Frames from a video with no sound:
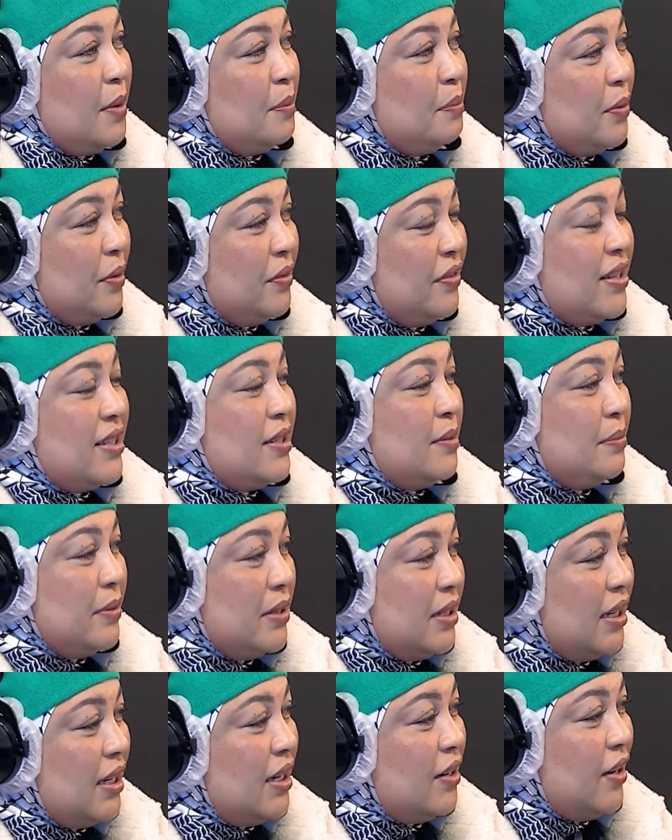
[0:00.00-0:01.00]
Professor
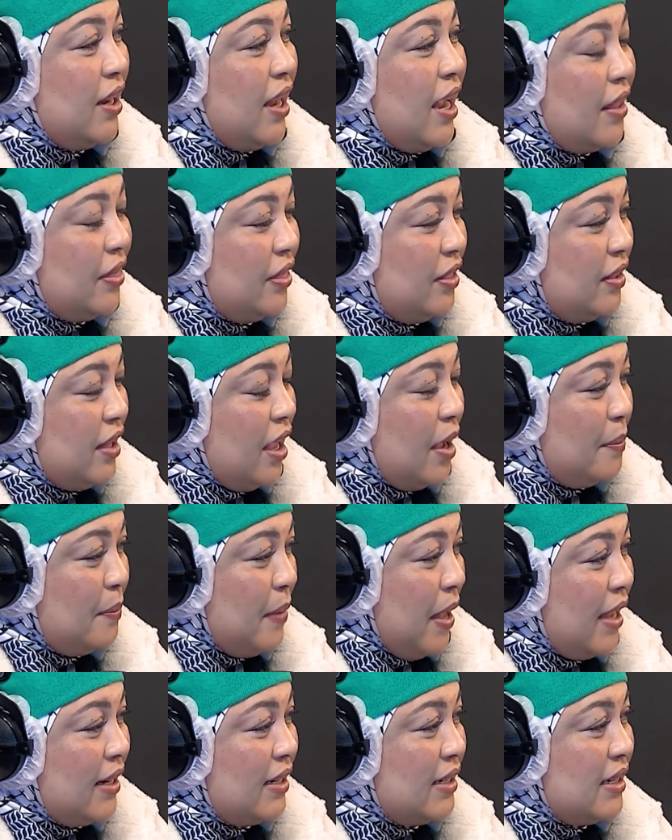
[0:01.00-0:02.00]
Paneri,
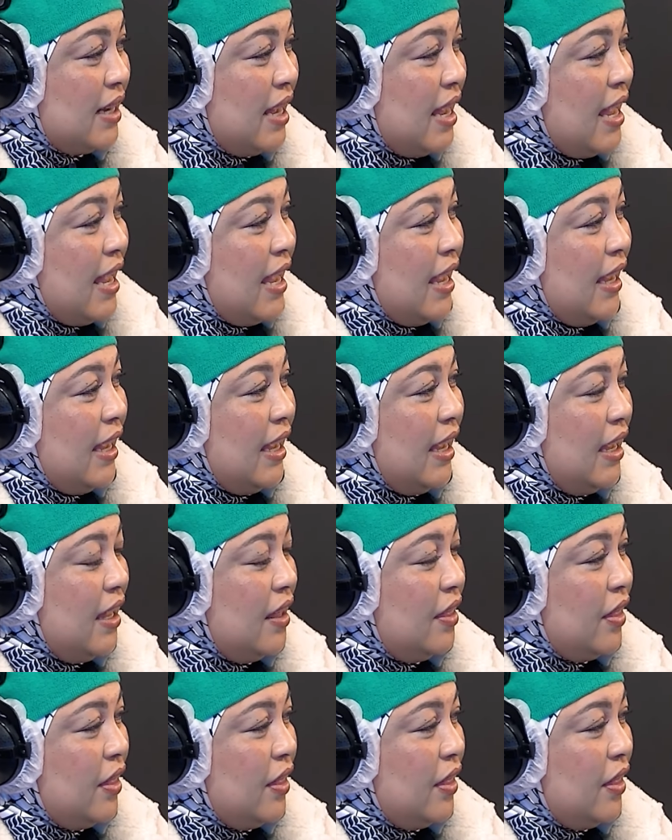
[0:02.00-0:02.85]
and he